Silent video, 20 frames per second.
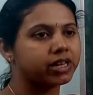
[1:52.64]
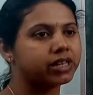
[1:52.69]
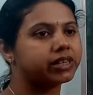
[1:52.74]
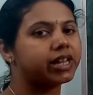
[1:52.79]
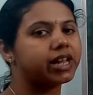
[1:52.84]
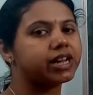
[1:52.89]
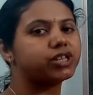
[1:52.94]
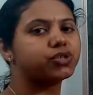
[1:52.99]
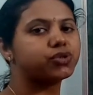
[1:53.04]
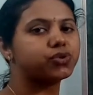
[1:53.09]

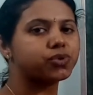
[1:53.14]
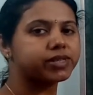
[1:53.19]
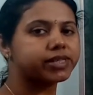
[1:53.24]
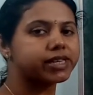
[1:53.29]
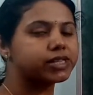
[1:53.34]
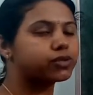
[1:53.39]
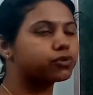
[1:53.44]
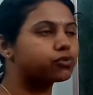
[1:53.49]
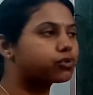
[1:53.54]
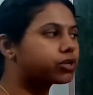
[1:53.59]
Then choose
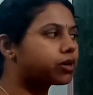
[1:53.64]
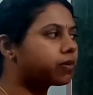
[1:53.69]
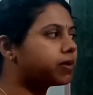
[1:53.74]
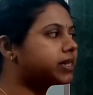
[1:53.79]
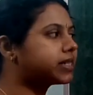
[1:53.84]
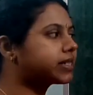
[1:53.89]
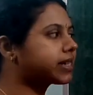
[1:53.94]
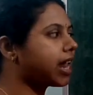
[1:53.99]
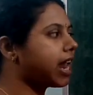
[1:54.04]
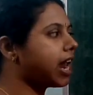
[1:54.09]
a
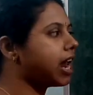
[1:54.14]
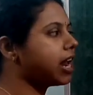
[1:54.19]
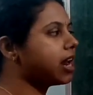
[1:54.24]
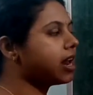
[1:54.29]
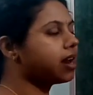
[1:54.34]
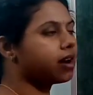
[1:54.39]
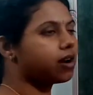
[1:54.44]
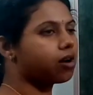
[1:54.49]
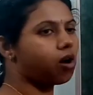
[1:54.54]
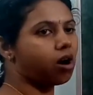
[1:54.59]
suitable scale
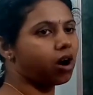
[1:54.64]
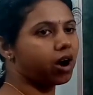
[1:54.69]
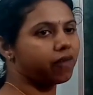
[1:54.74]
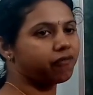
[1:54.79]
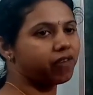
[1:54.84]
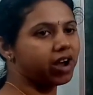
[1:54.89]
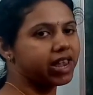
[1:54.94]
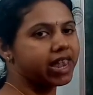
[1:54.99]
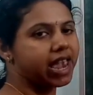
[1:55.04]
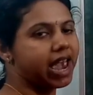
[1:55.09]
on
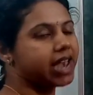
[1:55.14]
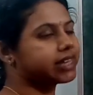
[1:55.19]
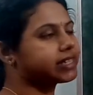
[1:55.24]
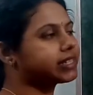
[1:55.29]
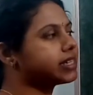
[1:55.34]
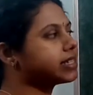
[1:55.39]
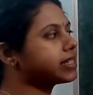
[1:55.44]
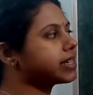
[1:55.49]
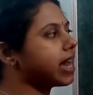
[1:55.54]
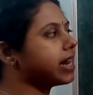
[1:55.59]

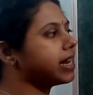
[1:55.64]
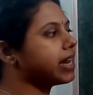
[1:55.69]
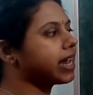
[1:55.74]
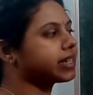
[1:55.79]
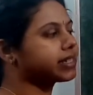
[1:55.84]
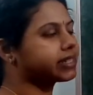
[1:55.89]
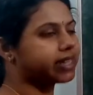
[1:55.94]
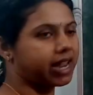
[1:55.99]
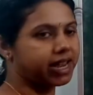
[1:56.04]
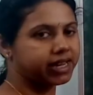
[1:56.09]
y-axis and
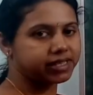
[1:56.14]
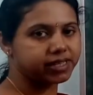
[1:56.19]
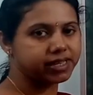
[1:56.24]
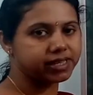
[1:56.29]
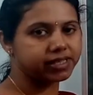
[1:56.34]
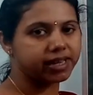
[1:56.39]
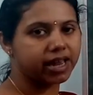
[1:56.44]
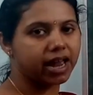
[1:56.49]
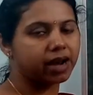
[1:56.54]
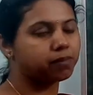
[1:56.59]

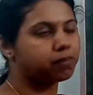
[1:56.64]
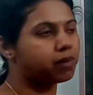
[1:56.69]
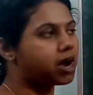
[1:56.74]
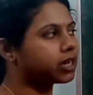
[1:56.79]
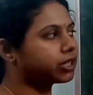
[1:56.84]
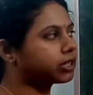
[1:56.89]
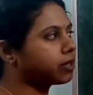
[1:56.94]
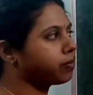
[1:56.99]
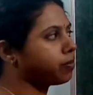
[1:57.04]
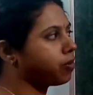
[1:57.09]
x-axis and
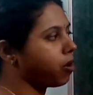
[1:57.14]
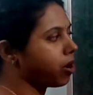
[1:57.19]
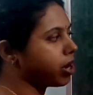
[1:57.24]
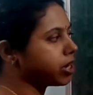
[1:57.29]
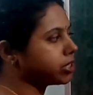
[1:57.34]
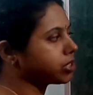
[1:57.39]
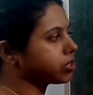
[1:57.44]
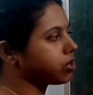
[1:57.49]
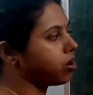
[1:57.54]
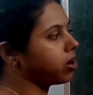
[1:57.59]
mark the
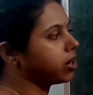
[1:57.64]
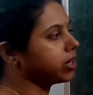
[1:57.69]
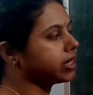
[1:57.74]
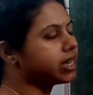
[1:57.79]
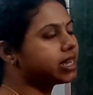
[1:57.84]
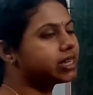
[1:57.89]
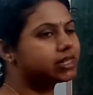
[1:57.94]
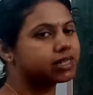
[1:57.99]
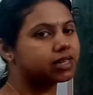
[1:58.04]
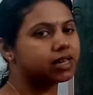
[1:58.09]
points on
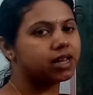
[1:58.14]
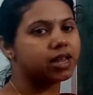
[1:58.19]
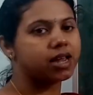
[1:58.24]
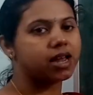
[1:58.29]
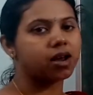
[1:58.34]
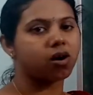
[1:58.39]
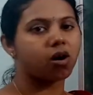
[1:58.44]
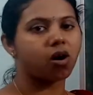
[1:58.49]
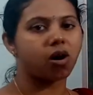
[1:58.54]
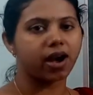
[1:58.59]
this
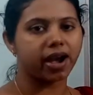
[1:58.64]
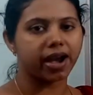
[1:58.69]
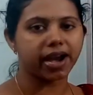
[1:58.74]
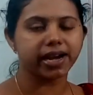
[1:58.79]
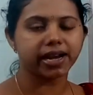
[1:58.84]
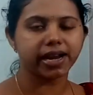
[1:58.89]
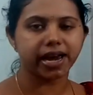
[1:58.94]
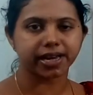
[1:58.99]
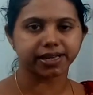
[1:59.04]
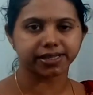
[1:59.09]

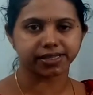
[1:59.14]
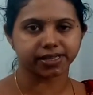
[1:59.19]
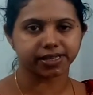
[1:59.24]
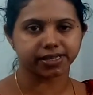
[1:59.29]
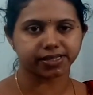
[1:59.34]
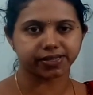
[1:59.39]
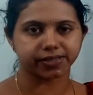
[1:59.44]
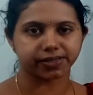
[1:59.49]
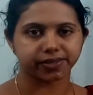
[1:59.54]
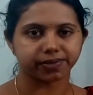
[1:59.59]
coordinate
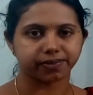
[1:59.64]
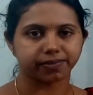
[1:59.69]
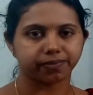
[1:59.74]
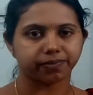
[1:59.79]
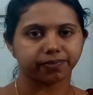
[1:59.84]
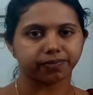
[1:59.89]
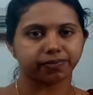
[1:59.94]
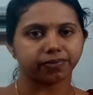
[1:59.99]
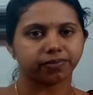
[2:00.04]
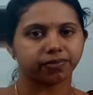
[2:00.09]
axis.
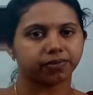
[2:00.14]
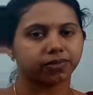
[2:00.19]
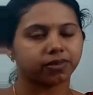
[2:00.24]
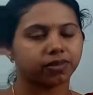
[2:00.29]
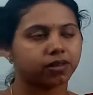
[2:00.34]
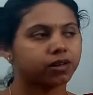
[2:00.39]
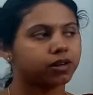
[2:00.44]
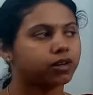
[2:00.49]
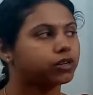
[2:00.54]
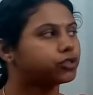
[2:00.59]

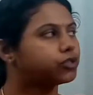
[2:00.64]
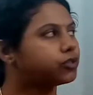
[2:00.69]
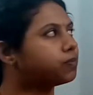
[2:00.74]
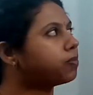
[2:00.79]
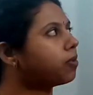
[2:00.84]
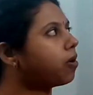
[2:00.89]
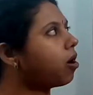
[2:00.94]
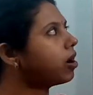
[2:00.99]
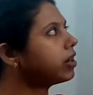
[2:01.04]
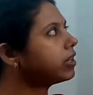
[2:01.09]
To
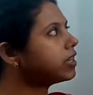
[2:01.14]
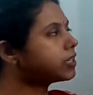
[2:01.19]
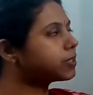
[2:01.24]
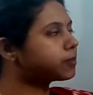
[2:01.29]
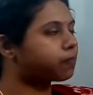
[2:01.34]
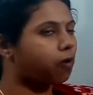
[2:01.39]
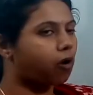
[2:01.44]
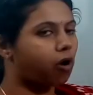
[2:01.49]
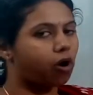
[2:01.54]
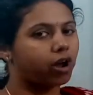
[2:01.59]
plot
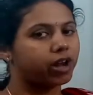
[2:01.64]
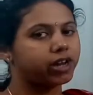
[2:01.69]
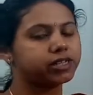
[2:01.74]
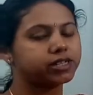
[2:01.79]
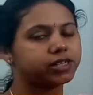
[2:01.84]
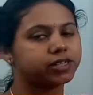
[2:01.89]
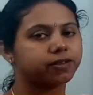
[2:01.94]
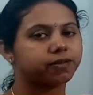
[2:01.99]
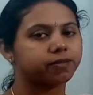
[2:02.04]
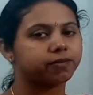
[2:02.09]
this point,